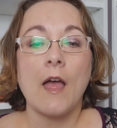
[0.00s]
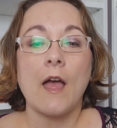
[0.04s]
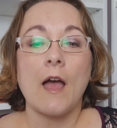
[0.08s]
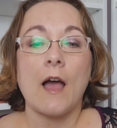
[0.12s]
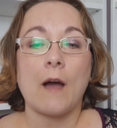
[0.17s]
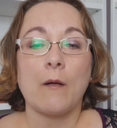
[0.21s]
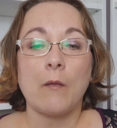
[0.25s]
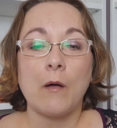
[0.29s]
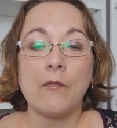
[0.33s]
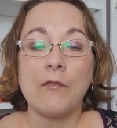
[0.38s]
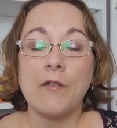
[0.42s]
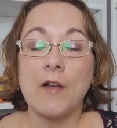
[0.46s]

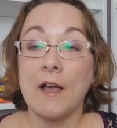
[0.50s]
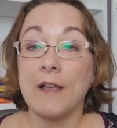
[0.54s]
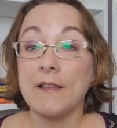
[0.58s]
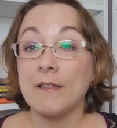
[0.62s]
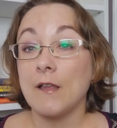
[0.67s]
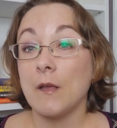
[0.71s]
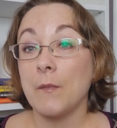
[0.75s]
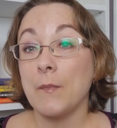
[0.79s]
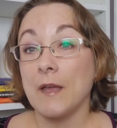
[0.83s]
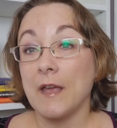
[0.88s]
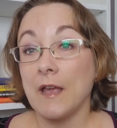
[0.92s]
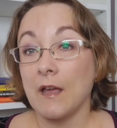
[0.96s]
However, as
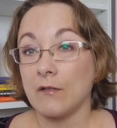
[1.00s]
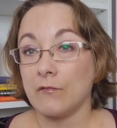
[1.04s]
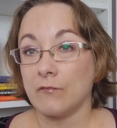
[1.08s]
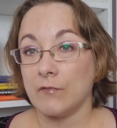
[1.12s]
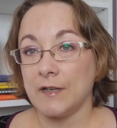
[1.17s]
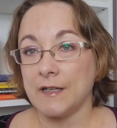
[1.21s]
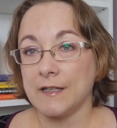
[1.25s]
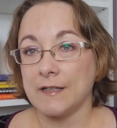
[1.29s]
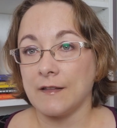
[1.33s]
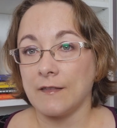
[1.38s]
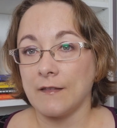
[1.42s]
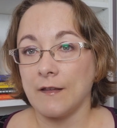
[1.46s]
I began
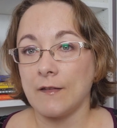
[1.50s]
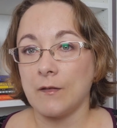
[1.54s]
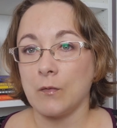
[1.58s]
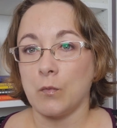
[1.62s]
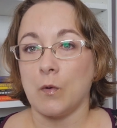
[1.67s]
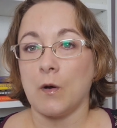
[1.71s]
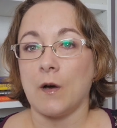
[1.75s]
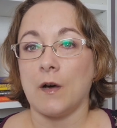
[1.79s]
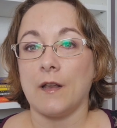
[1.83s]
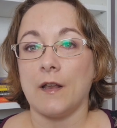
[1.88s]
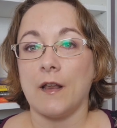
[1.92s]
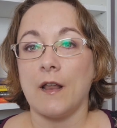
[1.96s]
reading this
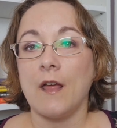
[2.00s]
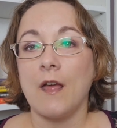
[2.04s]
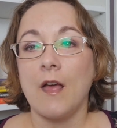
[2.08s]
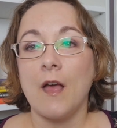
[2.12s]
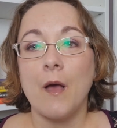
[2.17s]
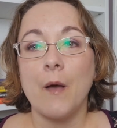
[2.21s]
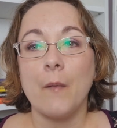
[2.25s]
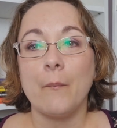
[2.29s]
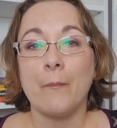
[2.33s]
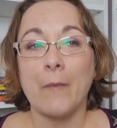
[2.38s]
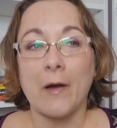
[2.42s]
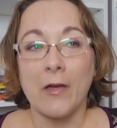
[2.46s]
one,
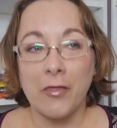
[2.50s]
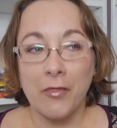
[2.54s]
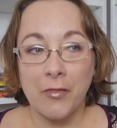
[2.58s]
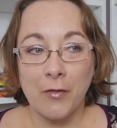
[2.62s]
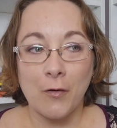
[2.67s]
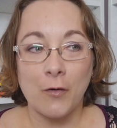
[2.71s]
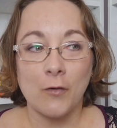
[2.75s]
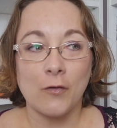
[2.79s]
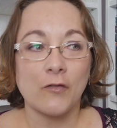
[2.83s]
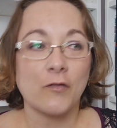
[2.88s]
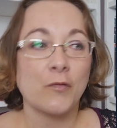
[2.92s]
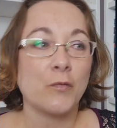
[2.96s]
my
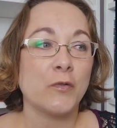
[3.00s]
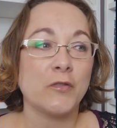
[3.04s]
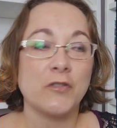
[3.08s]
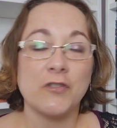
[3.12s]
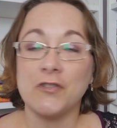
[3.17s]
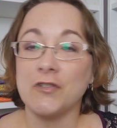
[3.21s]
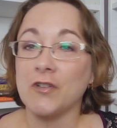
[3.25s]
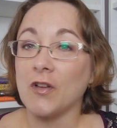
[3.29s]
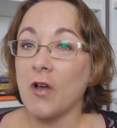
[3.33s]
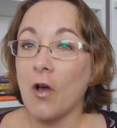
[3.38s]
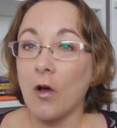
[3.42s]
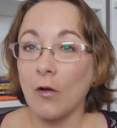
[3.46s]
thoughts were
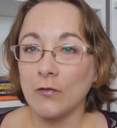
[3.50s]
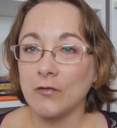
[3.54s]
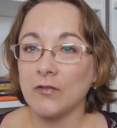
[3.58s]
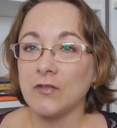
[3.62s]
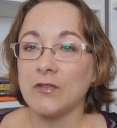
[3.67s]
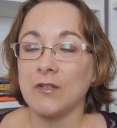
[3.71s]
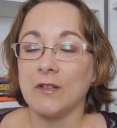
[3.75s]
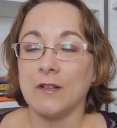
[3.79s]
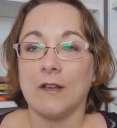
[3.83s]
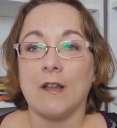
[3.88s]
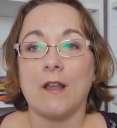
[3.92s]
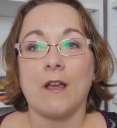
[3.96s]
just a
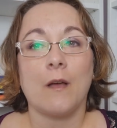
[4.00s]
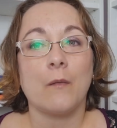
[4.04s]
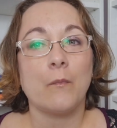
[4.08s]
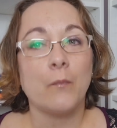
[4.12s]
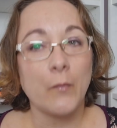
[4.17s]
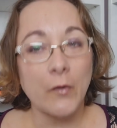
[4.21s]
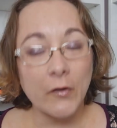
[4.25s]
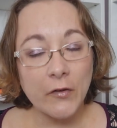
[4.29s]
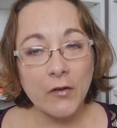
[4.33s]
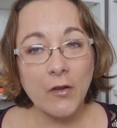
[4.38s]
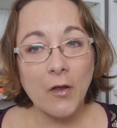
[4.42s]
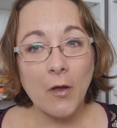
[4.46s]
constant, I
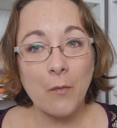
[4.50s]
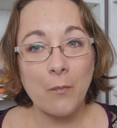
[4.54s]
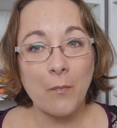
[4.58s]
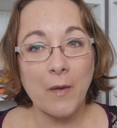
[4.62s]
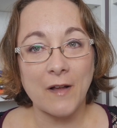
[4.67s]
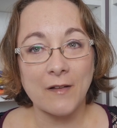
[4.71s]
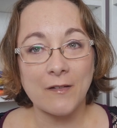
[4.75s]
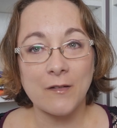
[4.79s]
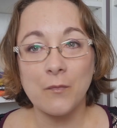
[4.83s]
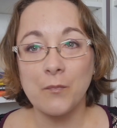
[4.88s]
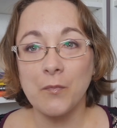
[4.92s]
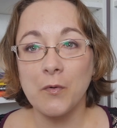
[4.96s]
must go
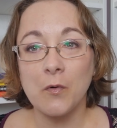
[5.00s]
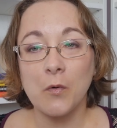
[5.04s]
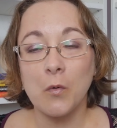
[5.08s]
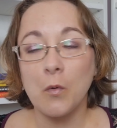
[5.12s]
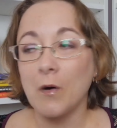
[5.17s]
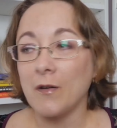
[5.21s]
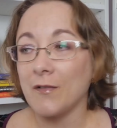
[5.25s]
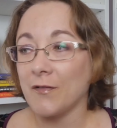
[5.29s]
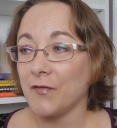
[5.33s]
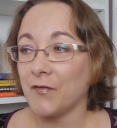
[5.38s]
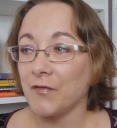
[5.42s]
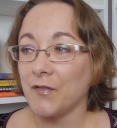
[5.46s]
back to book
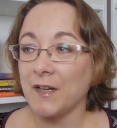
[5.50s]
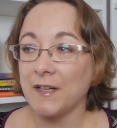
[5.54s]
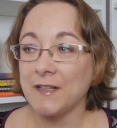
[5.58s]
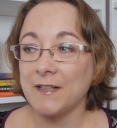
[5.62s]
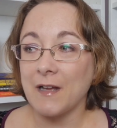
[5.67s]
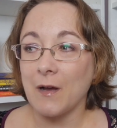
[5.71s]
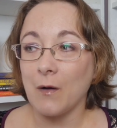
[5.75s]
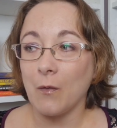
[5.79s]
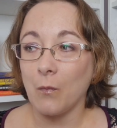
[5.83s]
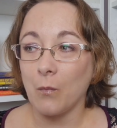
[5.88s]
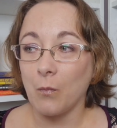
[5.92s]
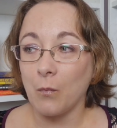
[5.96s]
1 and find
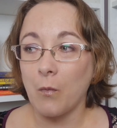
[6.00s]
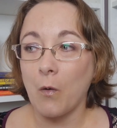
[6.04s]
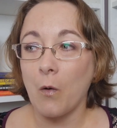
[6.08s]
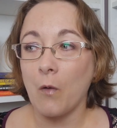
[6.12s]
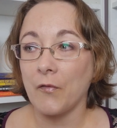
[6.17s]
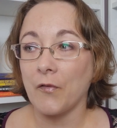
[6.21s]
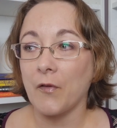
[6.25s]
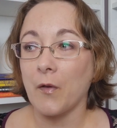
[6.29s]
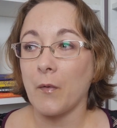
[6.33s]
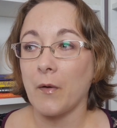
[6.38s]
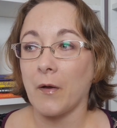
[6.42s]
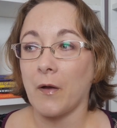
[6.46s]
out
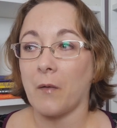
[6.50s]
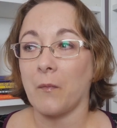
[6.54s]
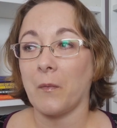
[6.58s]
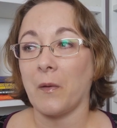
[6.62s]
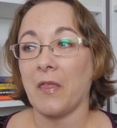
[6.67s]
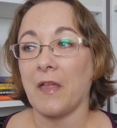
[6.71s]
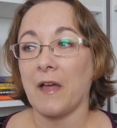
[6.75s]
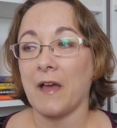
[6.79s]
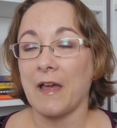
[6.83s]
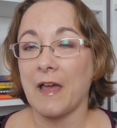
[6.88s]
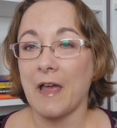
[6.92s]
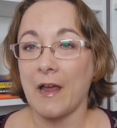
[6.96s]
what's going on with
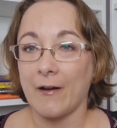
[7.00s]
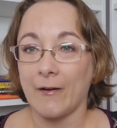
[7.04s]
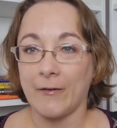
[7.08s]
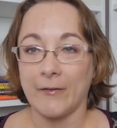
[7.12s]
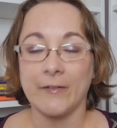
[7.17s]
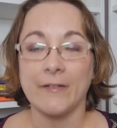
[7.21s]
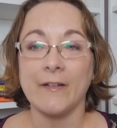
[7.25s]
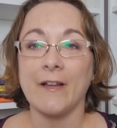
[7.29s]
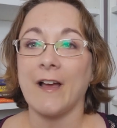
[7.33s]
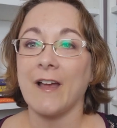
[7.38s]
that character.